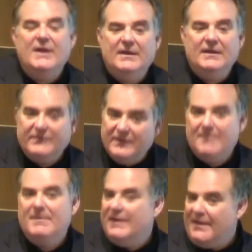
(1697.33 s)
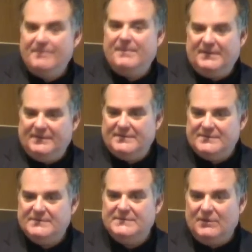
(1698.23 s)
three Latin American painters,
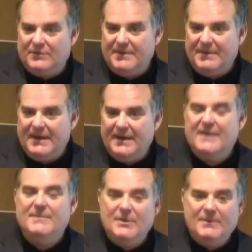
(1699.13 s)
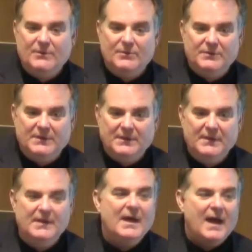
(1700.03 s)
Diego Rivera, Emilio Pettoruti,
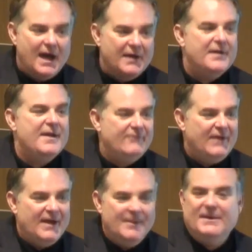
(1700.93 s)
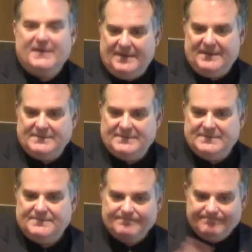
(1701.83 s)
and Rafael
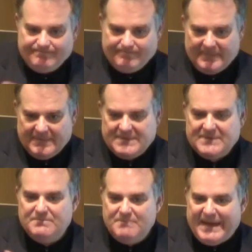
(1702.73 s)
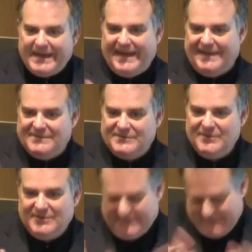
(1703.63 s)
Barradas. This is my case,
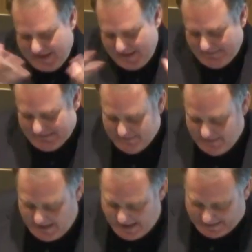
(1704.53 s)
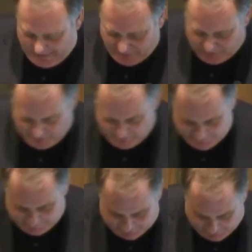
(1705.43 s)
no? This, but I can continue.
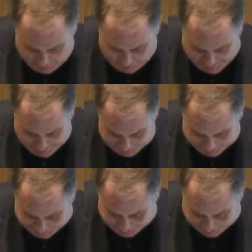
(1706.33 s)
Okay.